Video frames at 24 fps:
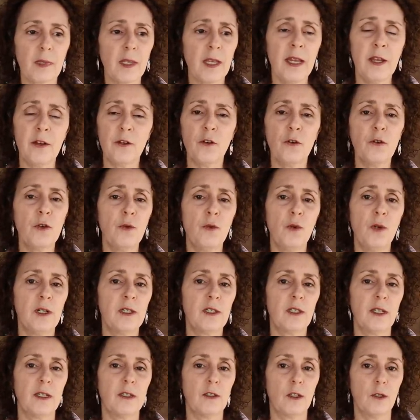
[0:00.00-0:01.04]
And you're the
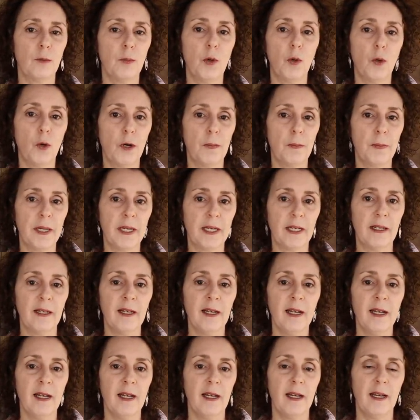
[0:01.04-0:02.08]
ones that support me.
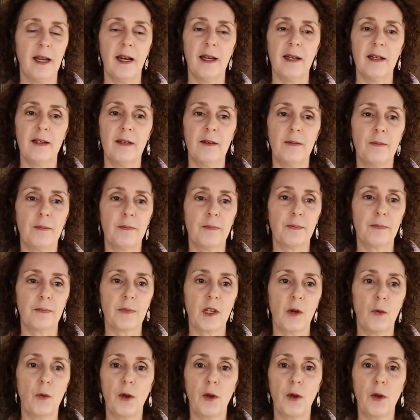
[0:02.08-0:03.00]
Um,